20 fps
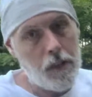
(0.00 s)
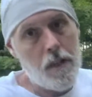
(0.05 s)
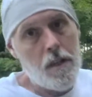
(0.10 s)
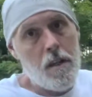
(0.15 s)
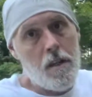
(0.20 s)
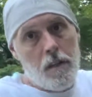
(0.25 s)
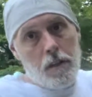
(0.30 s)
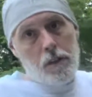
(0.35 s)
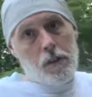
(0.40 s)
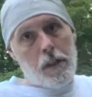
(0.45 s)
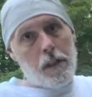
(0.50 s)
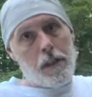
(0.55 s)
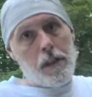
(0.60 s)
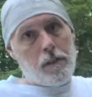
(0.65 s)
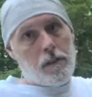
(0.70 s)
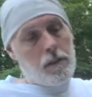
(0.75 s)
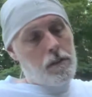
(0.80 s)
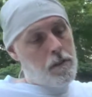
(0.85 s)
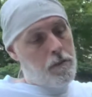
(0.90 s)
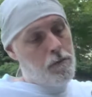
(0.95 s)
I'm trying to
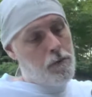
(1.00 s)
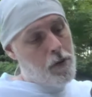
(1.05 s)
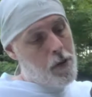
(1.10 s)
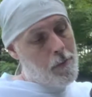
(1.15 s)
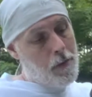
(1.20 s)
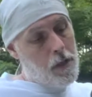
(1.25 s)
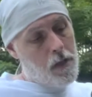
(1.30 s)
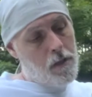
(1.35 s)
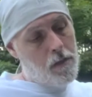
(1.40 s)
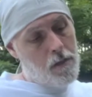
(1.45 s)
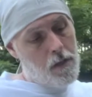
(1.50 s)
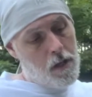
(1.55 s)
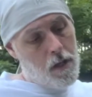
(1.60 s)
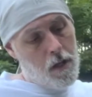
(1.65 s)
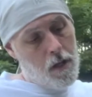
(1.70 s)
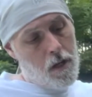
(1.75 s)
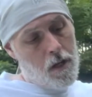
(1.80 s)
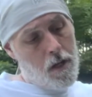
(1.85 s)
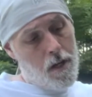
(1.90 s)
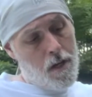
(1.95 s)
get this in frame again.
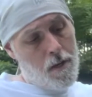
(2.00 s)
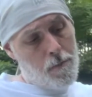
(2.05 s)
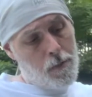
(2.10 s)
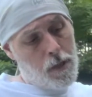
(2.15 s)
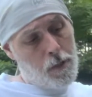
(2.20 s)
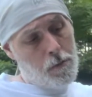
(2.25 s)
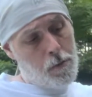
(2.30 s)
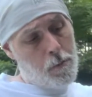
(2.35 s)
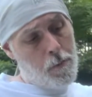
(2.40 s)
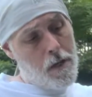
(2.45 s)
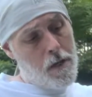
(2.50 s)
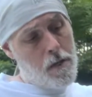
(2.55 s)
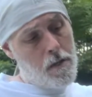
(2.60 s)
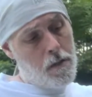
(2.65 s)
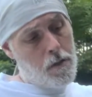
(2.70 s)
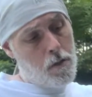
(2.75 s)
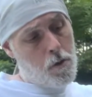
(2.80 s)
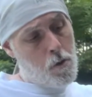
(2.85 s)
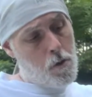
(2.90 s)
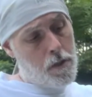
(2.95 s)
Some spare
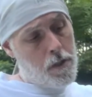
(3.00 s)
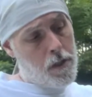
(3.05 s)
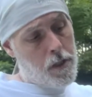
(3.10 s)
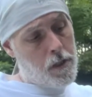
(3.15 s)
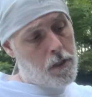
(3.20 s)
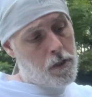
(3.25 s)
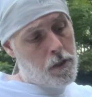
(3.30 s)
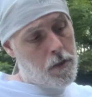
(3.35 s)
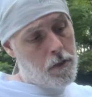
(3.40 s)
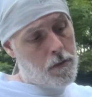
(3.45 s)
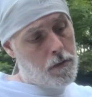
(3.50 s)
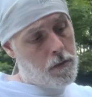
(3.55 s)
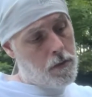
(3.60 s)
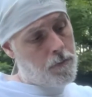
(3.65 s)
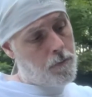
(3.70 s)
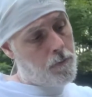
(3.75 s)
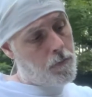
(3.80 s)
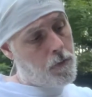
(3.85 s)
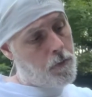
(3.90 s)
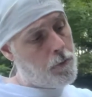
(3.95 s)
cordage,
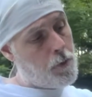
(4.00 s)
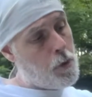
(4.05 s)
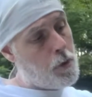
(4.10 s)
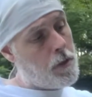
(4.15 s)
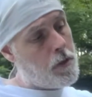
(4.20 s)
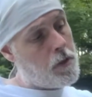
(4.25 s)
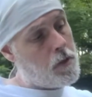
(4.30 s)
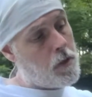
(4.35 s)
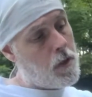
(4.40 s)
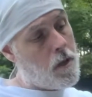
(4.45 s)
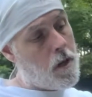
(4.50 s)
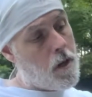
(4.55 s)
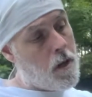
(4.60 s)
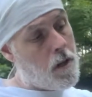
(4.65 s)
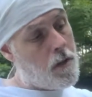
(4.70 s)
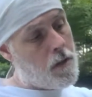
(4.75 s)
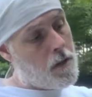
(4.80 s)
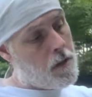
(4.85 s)
folding saw.